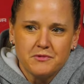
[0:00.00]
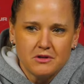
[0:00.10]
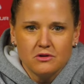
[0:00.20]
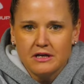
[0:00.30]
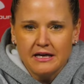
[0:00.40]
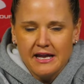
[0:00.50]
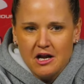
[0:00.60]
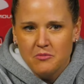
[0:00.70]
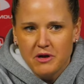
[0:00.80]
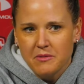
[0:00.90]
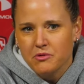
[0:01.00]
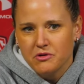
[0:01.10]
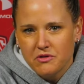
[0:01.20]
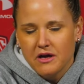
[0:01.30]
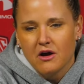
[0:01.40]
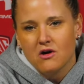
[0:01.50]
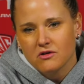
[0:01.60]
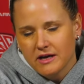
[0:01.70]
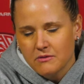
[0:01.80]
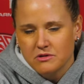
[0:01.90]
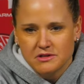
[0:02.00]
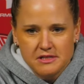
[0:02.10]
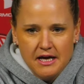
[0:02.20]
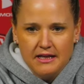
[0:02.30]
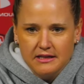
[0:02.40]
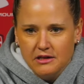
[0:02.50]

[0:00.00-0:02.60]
looking at it on paper, you think, oh, okay, well, it's not,